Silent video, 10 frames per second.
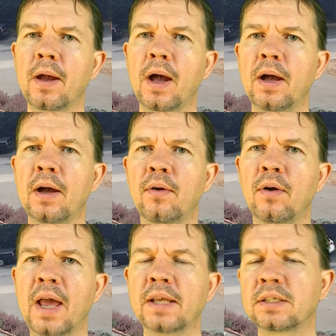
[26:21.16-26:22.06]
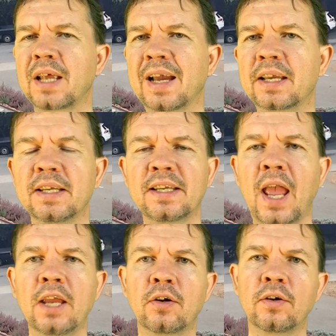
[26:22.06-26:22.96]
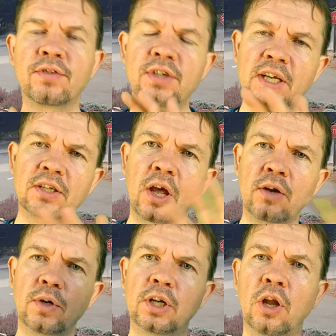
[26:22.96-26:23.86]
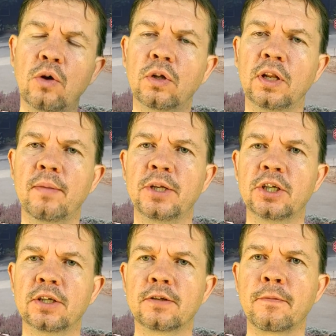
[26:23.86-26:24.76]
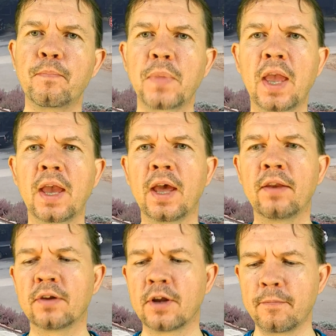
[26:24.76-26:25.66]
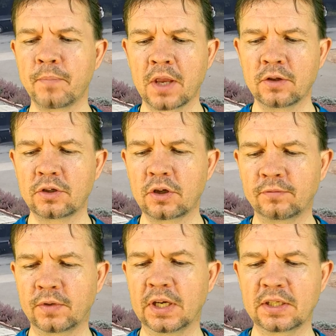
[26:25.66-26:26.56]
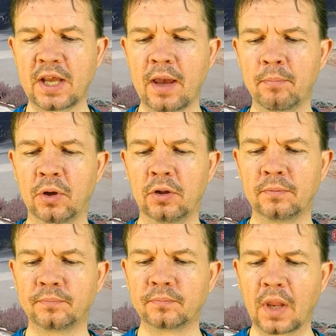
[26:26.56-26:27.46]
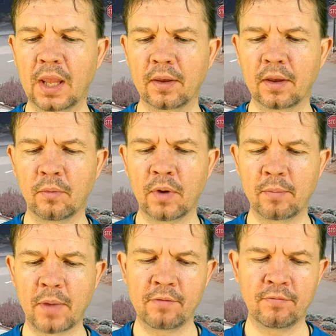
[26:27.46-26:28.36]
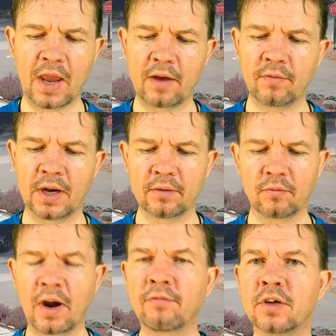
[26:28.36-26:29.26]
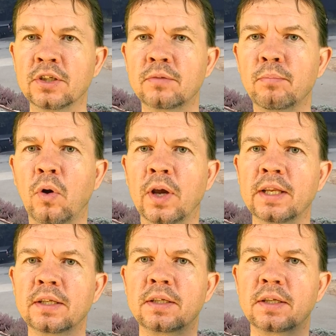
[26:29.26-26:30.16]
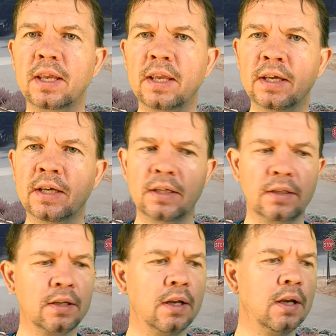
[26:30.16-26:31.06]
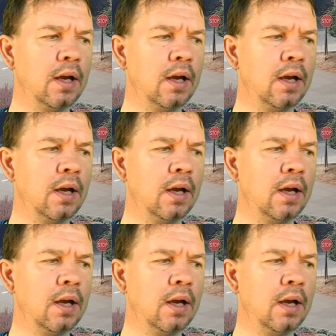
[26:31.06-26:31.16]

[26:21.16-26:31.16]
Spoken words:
as a container of 600 local images. And so, for example, one of my favorite reference points is